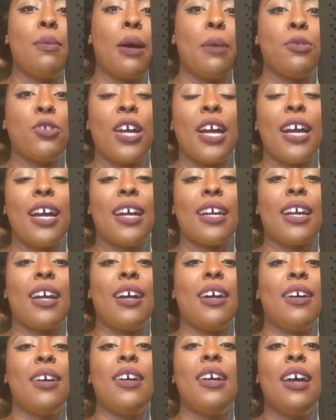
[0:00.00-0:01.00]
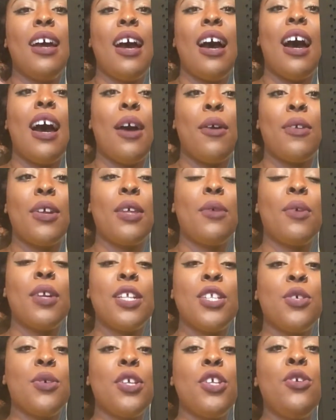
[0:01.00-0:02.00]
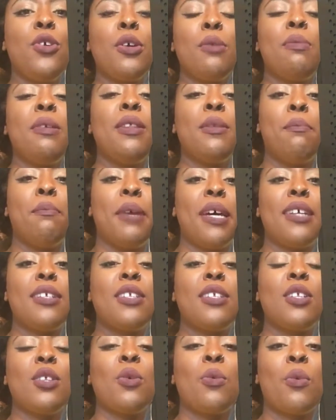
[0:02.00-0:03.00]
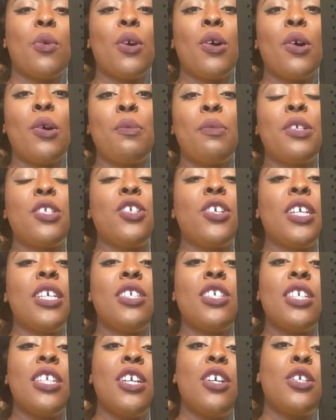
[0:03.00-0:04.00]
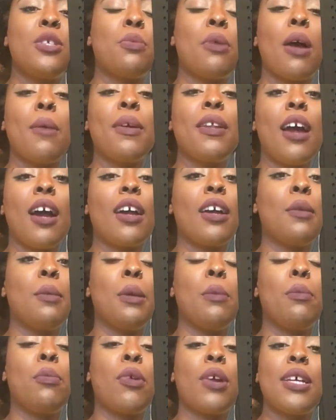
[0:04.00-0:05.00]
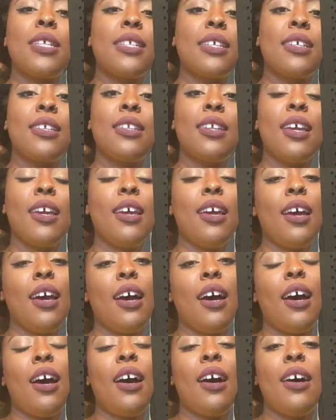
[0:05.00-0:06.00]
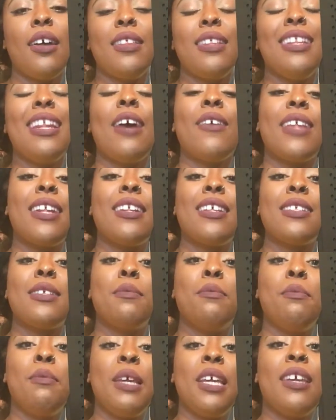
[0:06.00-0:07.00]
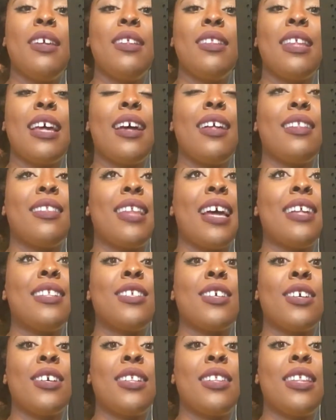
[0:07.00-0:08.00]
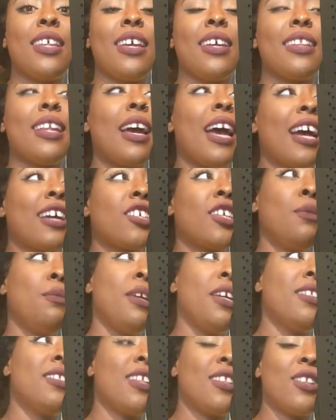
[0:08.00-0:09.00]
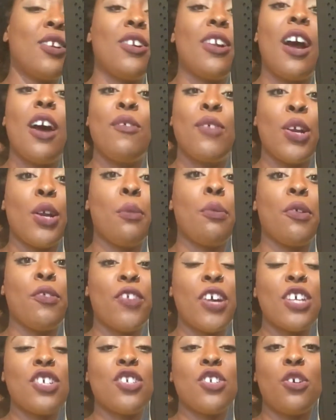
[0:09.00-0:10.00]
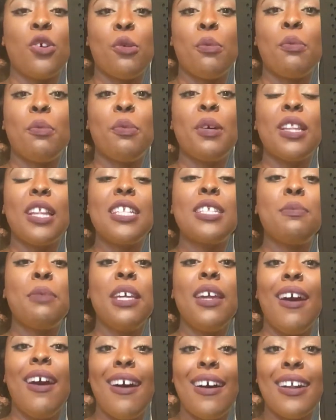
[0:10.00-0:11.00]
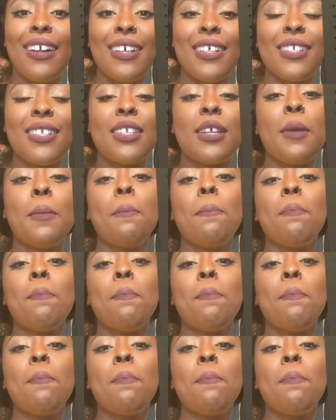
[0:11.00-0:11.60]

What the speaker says: hop track, I really want to do it. You could be the best in the world, but your engineer is probably not going to be present. Now, that doesn't mean that that's a good thing. That actually means that they're not very professional. But let's be honest.